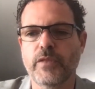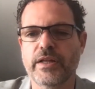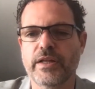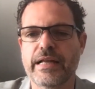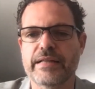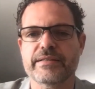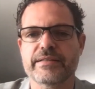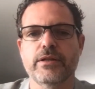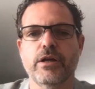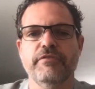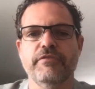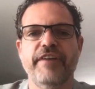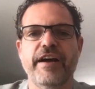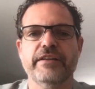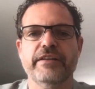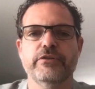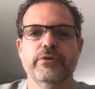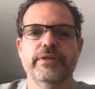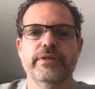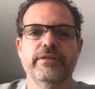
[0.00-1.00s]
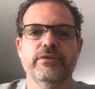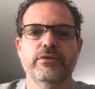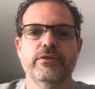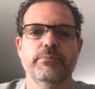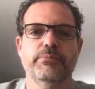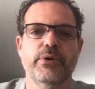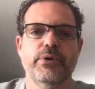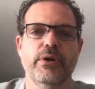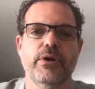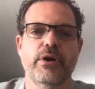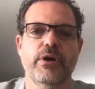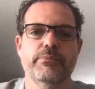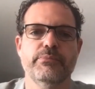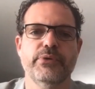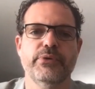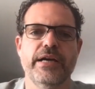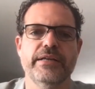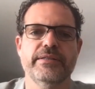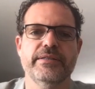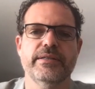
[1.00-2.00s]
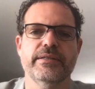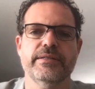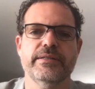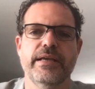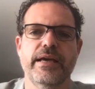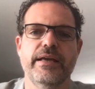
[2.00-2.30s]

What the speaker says: That's not factored into the current prices,